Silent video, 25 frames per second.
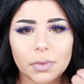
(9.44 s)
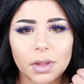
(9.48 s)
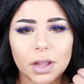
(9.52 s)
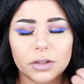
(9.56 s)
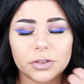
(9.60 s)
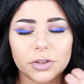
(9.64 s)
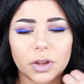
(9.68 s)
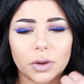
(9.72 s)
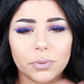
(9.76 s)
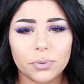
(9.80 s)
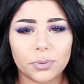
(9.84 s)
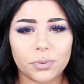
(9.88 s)

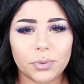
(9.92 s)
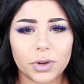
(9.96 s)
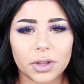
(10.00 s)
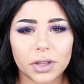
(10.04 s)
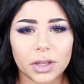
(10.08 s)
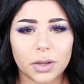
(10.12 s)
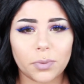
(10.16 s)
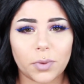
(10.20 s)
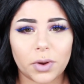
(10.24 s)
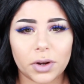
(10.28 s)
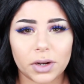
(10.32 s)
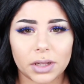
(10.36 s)
So I
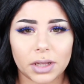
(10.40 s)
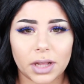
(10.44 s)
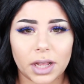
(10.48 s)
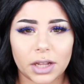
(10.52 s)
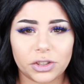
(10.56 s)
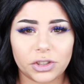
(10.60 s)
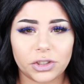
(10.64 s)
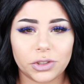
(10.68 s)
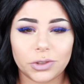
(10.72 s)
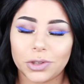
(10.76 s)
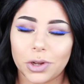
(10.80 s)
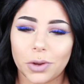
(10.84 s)
really want to
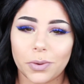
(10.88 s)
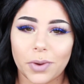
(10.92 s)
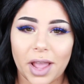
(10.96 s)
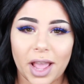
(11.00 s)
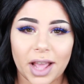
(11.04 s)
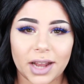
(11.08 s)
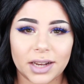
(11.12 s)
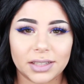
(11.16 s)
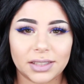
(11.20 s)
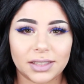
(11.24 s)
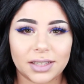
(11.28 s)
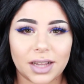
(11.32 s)
let you know
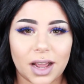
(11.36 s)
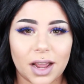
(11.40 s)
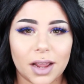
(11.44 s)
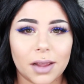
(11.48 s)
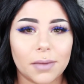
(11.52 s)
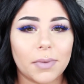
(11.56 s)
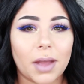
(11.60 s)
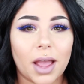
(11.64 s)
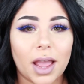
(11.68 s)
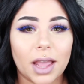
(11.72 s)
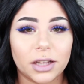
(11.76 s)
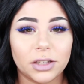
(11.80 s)
ahead of
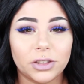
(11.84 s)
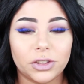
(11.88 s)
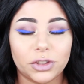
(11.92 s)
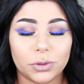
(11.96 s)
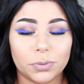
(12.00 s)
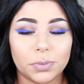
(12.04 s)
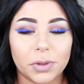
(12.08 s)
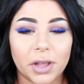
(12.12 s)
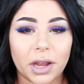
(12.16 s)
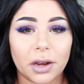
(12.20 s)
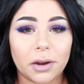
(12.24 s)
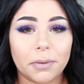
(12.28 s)
time, I
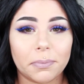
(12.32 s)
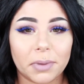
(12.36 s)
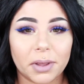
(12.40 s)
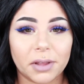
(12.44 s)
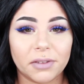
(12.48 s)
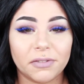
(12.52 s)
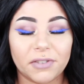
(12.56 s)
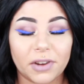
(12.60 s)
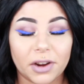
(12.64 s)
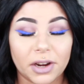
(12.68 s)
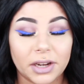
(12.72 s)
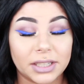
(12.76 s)
do plan on
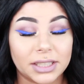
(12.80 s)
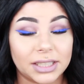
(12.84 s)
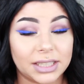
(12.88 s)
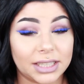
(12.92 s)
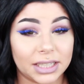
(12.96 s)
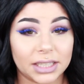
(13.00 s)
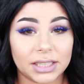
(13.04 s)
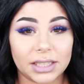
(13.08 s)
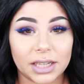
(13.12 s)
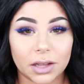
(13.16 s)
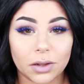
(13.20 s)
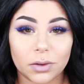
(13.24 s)
being very
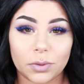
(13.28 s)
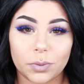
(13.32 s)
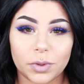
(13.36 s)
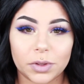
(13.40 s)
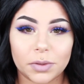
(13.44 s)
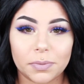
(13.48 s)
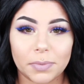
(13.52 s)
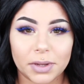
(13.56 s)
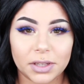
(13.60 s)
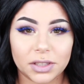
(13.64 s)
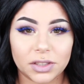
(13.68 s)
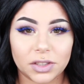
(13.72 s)
detailed
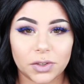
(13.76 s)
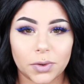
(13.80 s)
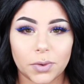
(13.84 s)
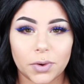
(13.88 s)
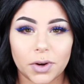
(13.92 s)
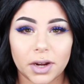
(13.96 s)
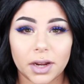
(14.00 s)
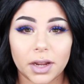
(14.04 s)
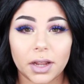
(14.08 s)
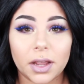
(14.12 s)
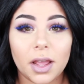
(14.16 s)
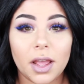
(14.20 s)
with my
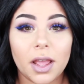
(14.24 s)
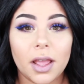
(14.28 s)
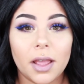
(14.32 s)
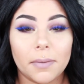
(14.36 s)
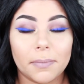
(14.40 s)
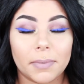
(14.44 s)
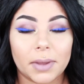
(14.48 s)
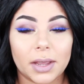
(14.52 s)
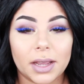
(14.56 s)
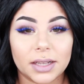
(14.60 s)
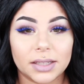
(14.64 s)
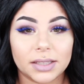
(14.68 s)
story
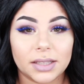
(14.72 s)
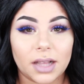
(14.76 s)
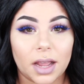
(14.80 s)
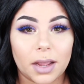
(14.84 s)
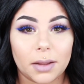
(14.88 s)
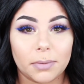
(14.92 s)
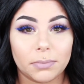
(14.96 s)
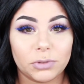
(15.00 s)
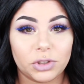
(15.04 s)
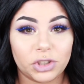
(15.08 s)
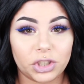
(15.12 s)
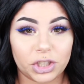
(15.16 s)
because I
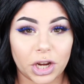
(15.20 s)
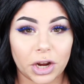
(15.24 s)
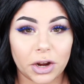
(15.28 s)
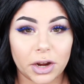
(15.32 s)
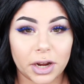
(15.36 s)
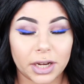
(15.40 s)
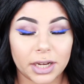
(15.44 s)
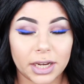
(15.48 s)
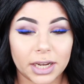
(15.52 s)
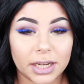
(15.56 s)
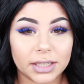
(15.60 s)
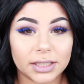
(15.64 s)
am
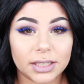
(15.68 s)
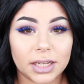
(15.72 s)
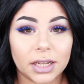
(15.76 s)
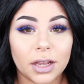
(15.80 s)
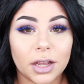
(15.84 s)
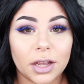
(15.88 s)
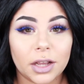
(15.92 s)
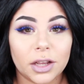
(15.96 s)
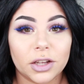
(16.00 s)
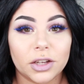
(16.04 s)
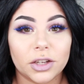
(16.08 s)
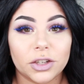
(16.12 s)
sharing it
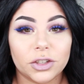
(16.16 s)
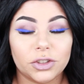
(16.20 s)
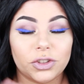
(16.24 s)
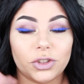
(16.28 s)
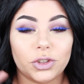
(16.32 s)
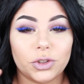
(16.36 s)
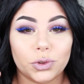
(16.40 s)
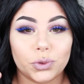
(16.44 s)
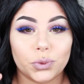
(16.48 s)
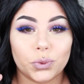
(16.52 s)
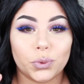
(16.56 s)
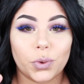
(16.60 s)

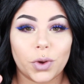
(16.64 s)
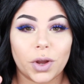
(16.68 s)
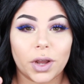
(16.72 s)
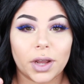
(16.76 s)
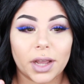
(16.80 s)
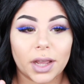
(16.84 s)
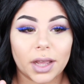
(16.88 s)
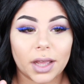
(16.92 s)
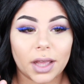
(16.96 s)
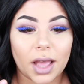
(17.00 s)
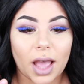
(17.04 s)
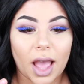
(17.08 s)
to
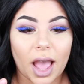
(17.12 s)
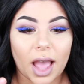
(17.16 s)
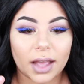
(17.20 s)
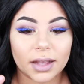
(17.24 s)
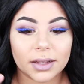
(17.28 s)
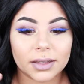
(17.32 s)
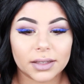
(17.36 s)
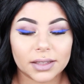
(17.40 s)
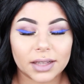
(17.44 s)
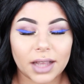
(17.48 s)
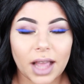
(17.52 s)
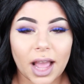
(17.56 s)

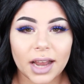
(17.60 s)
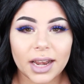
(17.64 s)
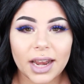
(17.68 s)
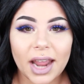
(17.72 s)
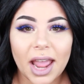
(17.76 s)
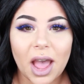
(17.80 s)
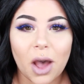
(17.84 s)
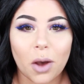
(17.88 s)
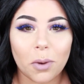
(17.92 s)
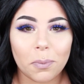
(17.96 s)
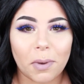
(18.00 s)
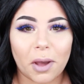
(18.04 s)
kind
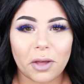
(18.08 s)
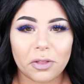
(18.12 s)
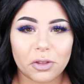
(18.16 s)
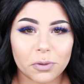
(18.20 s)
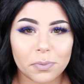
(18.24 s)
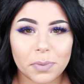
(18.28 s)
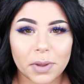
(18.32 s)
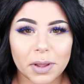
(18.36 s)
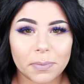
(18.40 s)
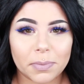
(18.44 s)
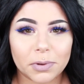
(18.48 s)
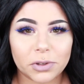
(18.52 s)
of help
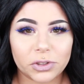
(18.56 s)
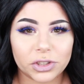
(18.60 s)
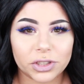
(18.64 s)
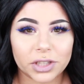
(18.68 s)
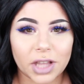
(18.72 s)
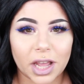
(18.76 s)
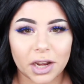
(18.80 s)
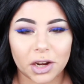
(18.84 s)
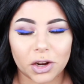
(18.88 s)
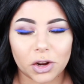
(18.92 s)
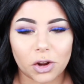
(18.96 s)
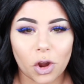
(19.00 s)
other people just
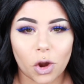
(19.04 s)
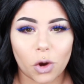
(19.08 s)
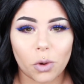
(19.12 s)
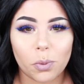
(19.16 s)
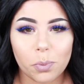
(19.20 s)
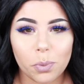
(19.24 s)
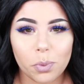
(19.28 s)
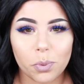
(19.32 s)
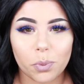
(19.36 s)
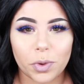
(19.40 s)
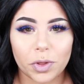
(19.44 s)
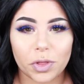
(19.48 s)
kind of
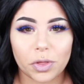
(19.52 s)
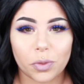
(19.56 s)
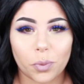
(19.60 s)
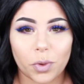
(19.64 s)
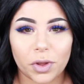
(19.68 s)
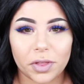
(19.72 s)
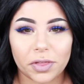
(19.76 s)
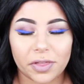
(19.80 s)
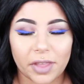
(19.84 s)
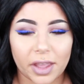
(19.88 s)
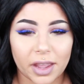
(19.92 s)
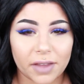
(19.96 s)
cope with
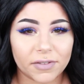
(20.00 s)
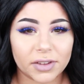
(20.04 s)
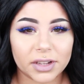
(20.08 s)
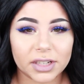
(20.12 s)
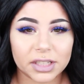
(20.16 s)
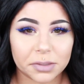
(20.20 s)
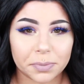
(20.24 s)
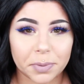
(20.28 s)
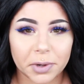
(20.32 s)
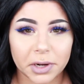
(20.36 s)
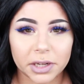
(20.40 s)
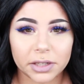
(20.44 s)
what they've
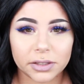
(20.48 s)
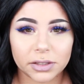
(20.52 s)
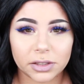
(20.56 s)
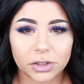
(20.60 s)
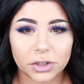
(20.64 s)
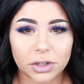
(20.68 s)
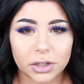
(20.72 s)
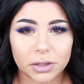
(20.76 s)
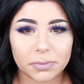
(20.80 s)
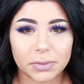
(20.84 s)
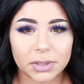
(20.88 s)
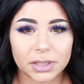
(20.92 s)
experienced
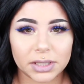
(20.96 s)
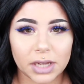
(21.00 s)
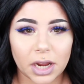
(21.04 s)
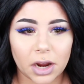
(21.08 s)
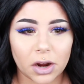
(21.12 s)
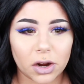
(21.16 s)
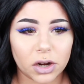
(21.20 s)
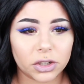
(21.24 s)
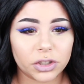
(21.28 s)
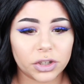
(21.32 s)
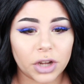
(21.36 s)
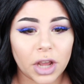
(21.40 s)
during
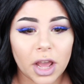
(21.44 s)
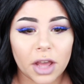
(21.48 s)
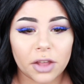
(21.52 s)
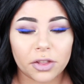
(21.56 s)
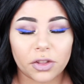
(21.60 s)
miscarriage.